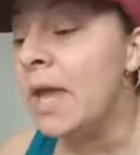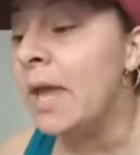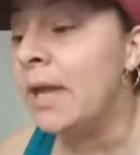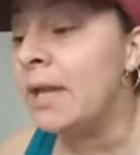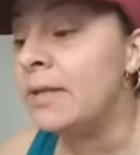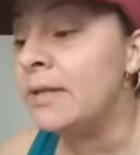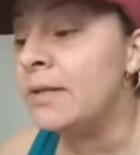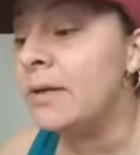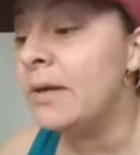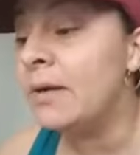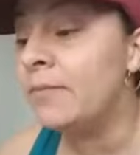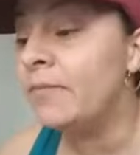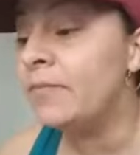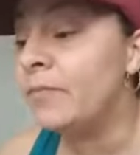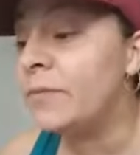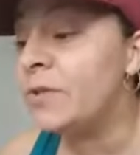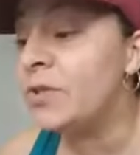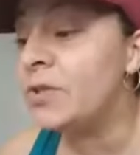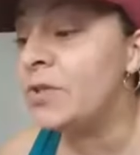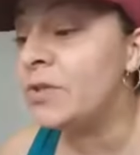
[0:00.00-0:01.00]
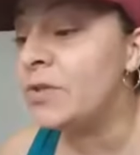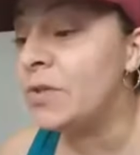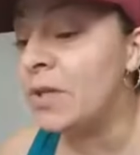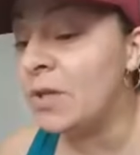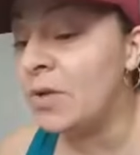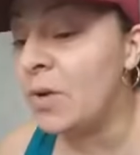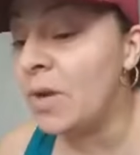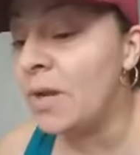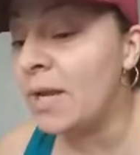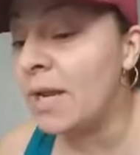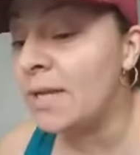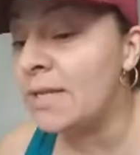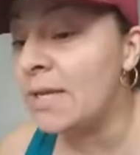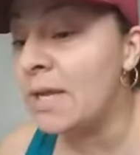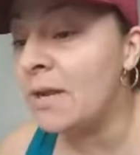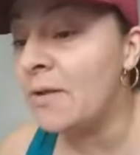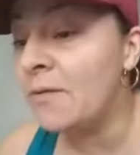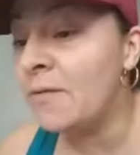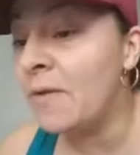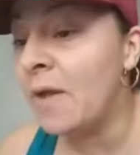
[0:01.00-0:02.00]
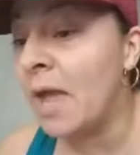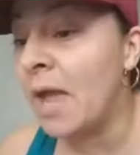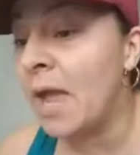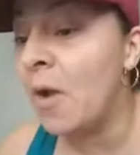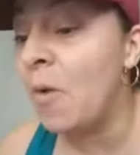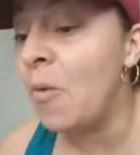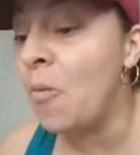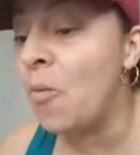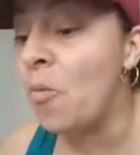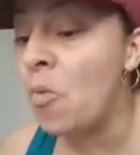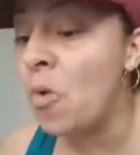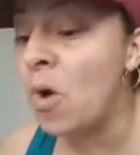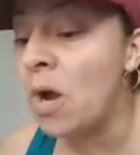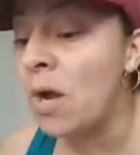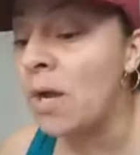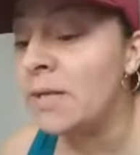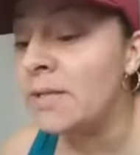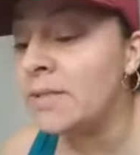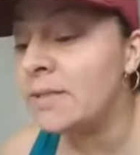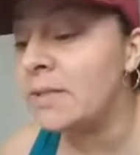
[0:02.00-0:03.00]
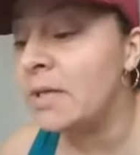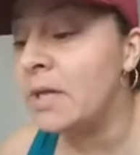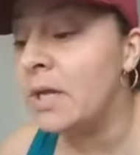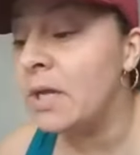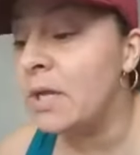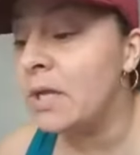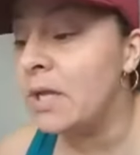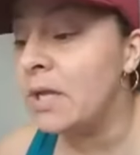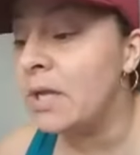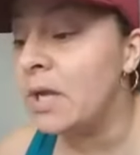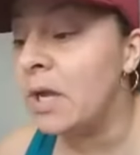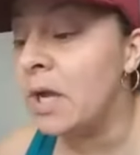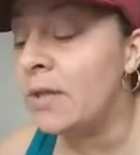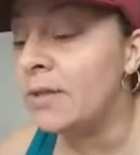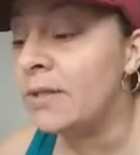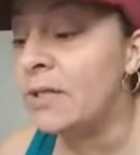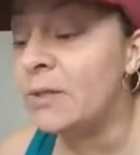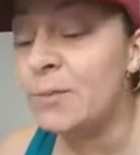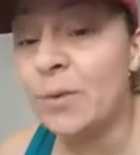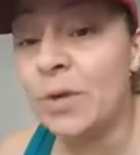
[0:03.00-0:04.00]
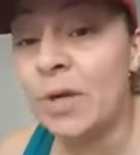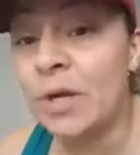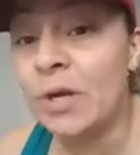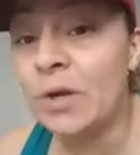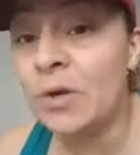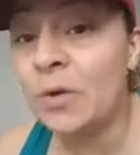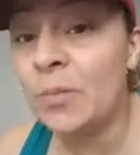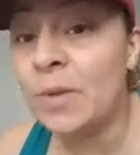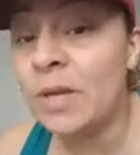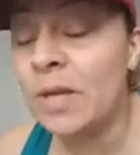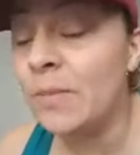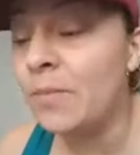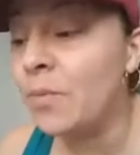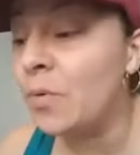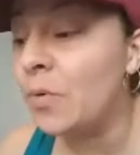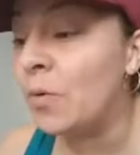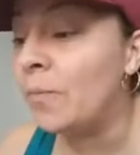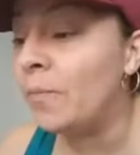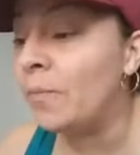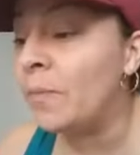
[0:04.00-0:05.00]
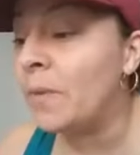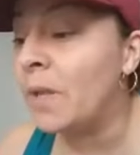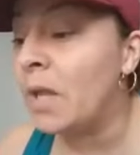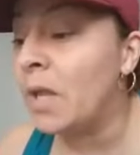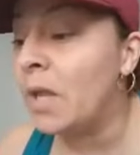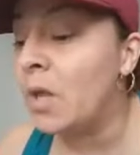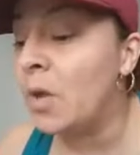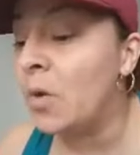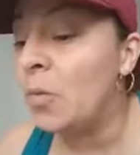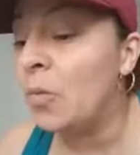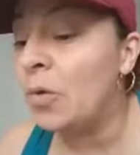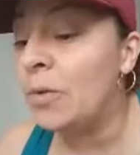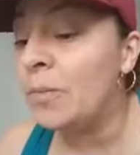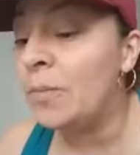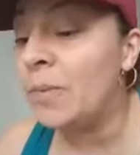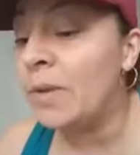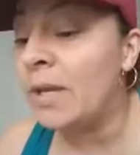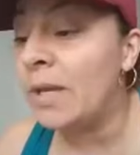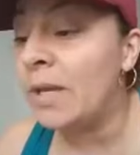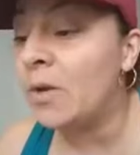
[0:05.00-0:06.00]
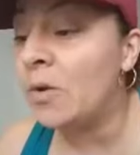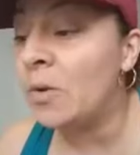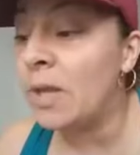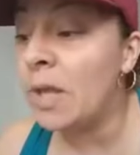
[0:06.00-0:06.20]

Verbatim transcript: And um, just so that you can identify what uh, these peculiar people would be.